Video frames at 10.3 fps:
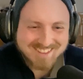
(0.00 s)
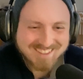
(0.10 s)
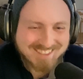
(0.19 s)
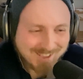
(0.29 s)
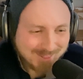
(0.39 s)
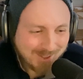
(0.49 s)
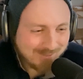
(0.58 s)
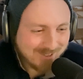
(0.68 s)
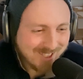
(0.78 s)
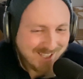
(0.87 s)
I
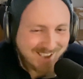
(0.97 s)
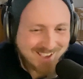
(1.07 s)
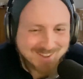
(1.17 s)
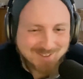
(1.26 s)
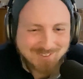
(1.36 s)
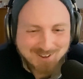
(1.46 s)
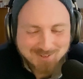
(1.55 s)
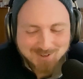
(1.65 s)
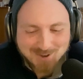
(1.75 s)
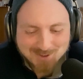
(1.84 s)
love
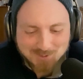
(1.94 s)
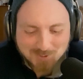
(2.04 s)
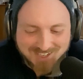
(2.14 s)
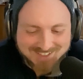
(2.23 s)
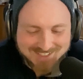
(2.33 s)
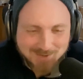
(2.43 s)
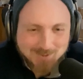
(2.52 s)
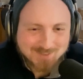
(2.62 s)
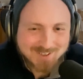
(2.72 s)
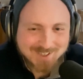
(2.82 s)
how he wakes up. It
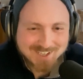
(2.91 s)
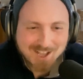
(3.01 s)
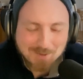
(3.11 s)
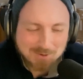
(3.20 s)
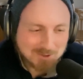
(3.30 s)
was very comical